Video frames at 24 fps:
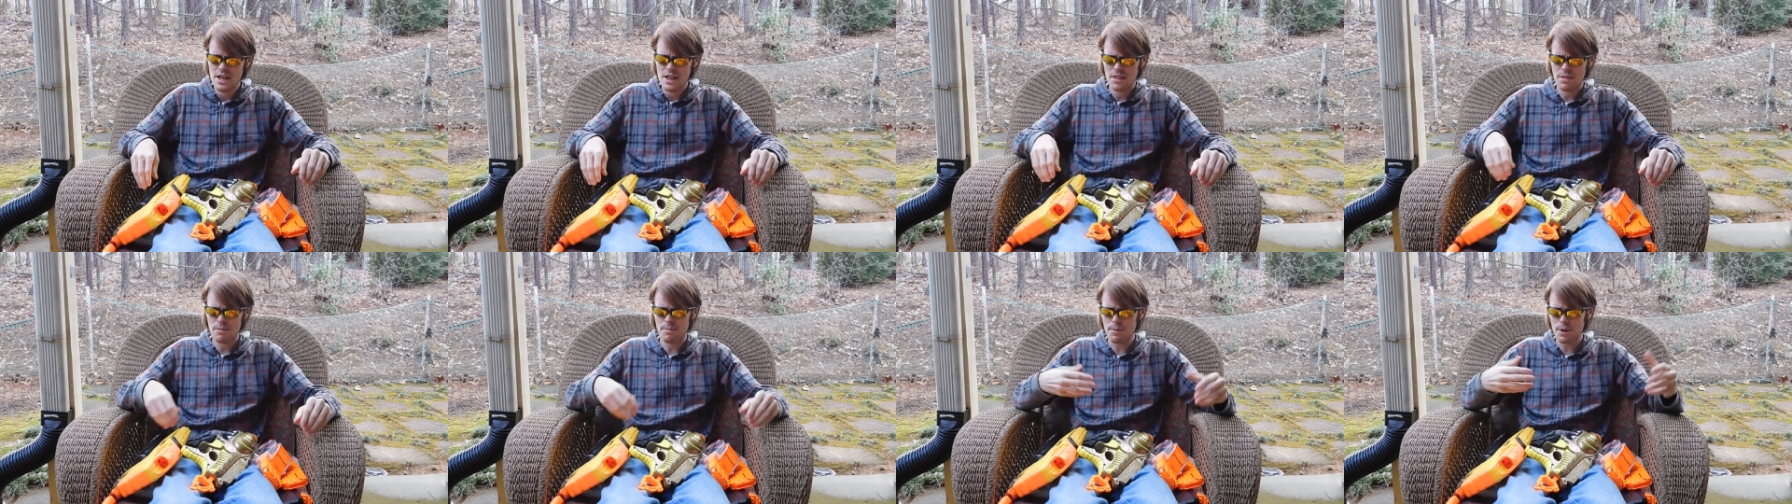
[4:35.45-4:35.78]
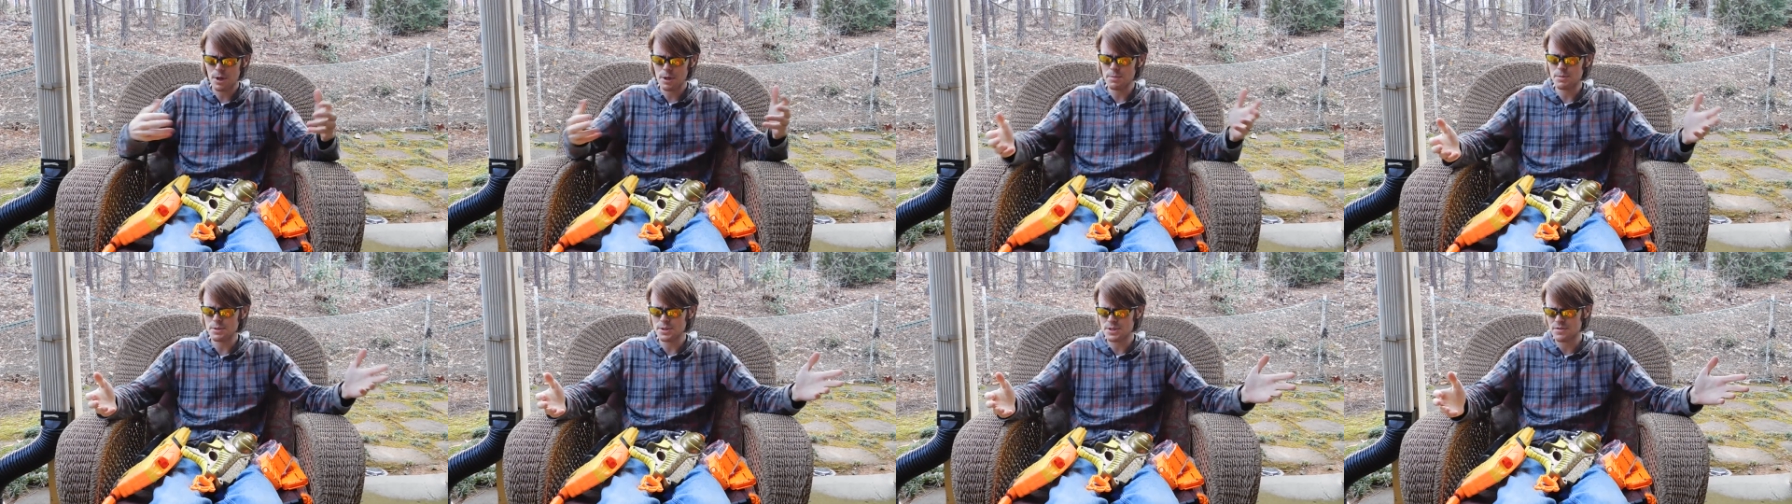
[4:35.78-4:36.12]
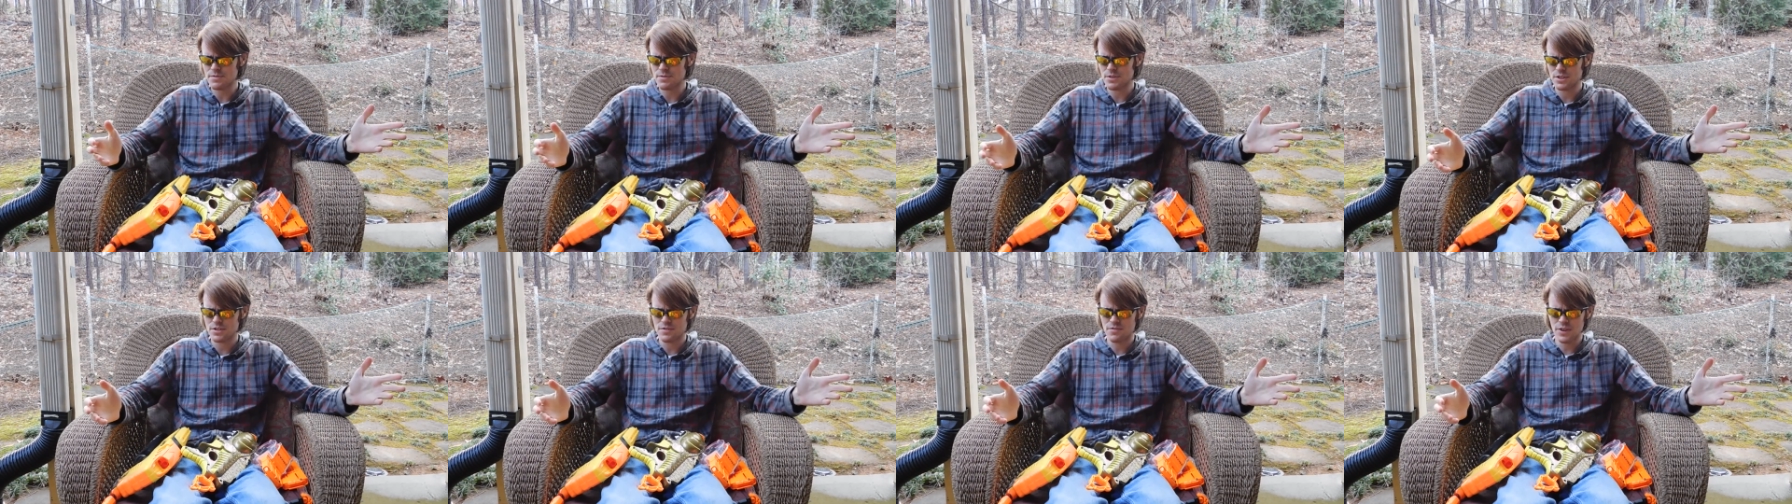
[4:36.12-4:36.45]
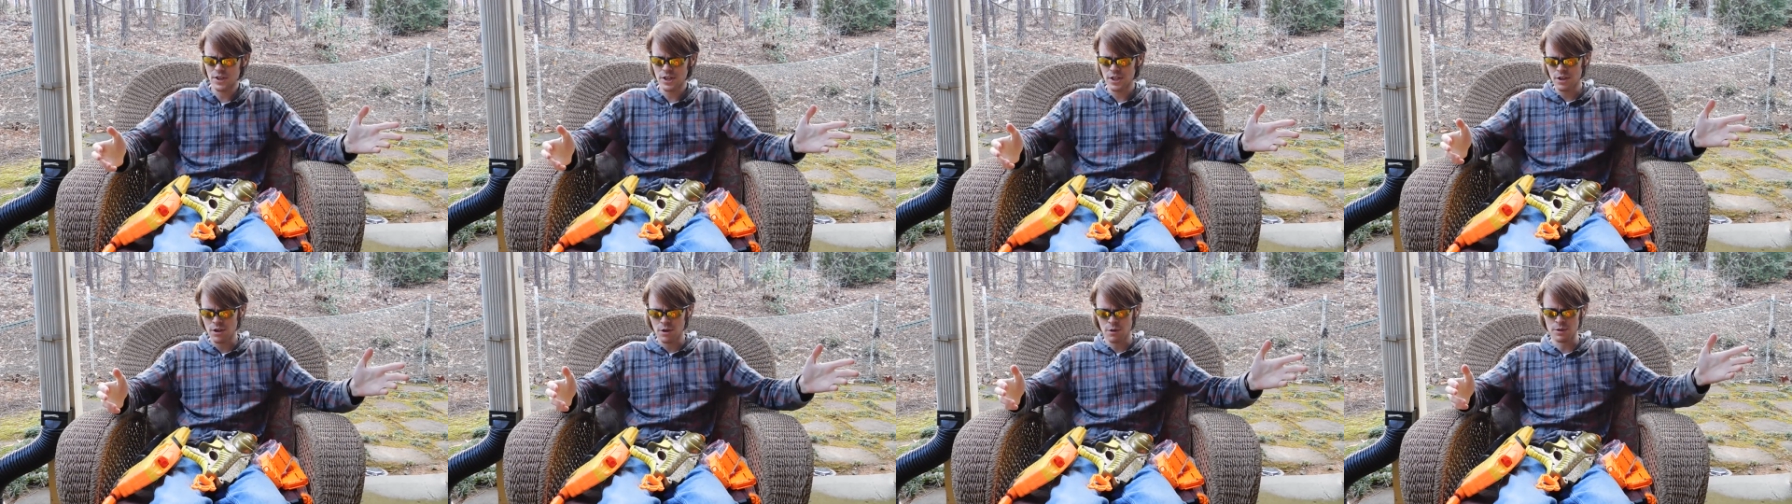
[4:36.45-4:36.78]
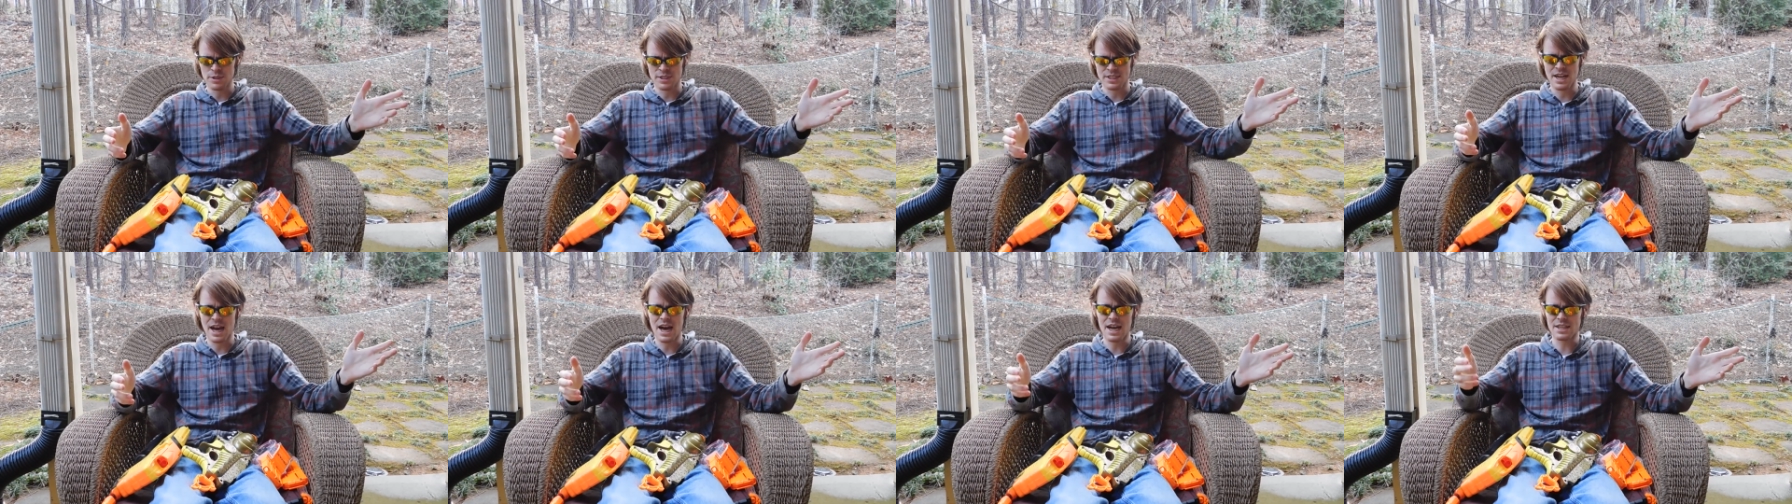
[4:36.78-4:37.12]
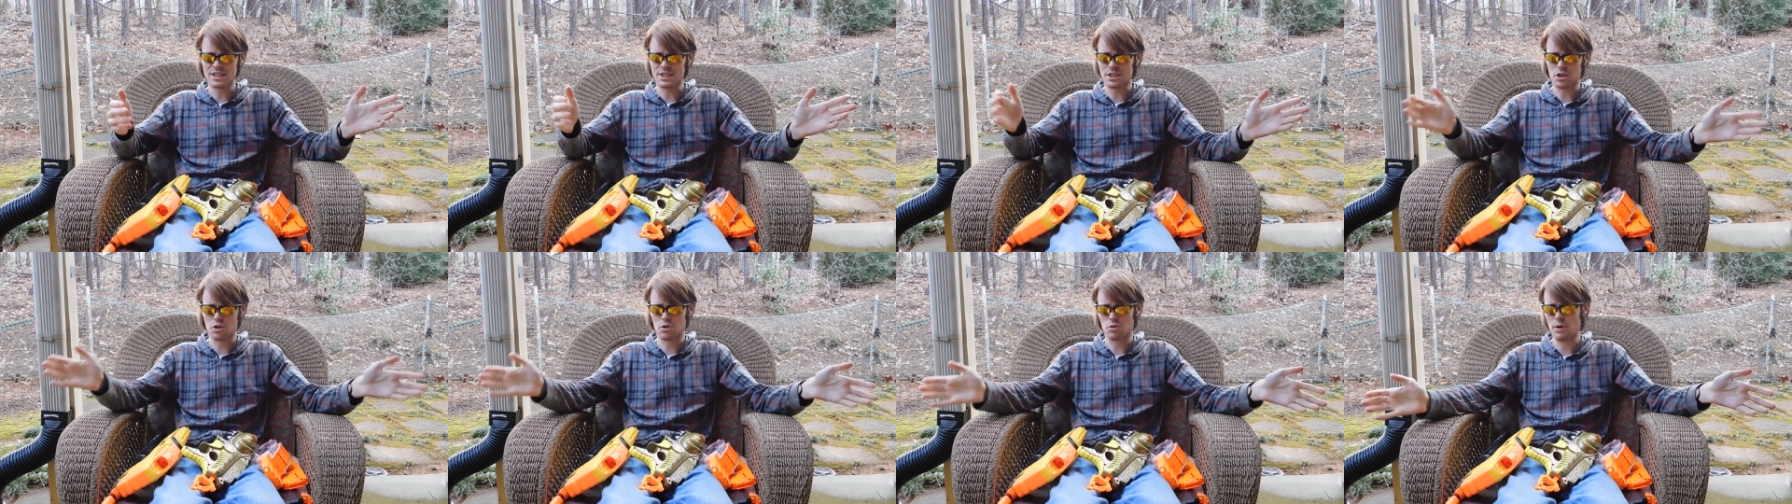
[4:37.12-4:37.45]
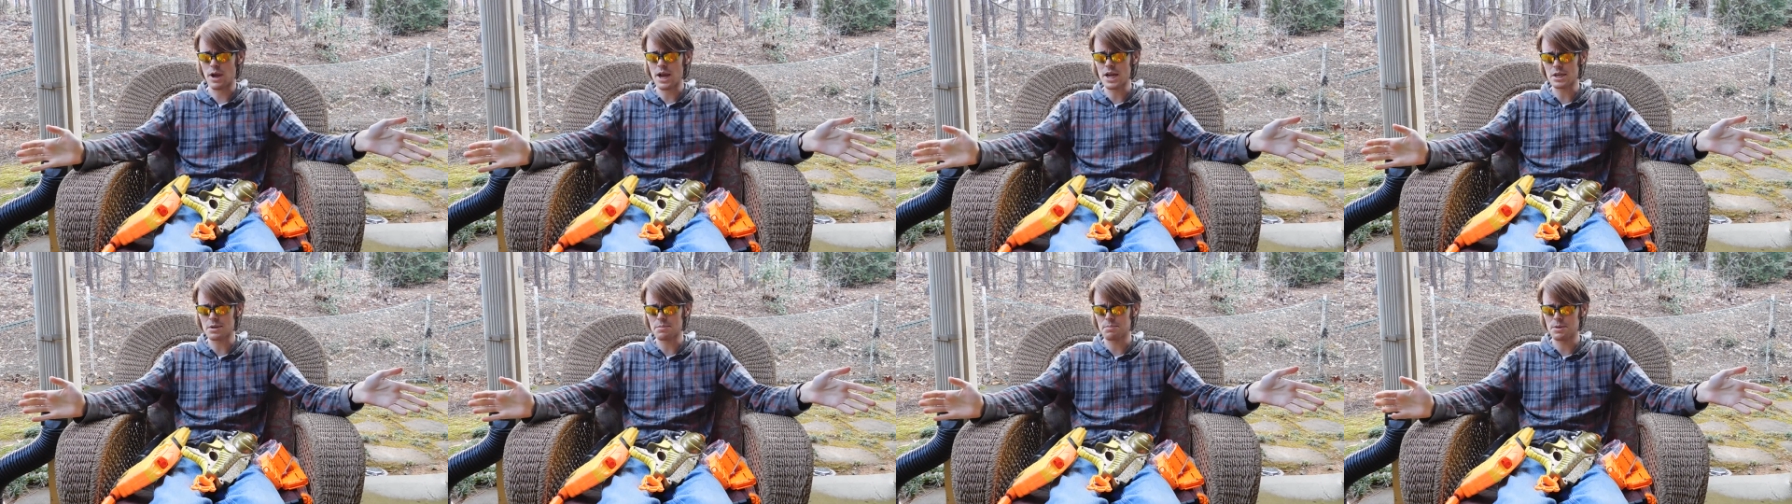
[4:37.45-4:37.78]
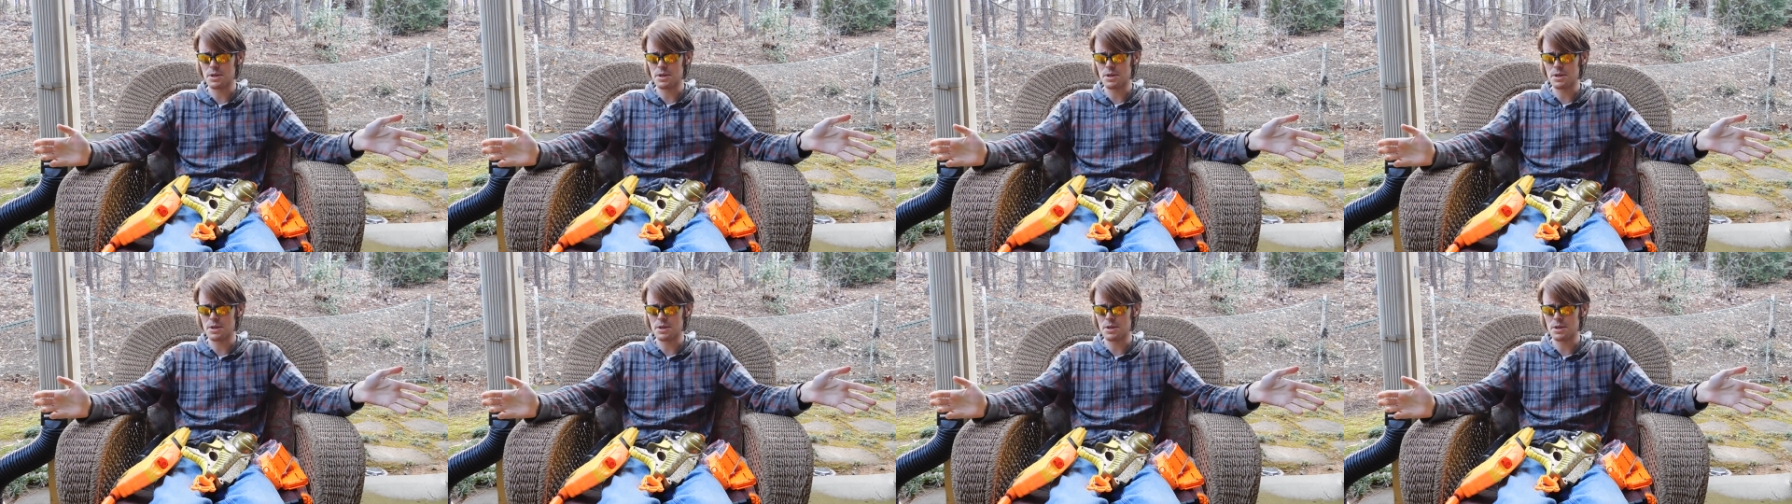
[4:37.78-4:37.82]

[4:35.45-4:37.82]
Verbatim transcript: the purpose of this video is not to correct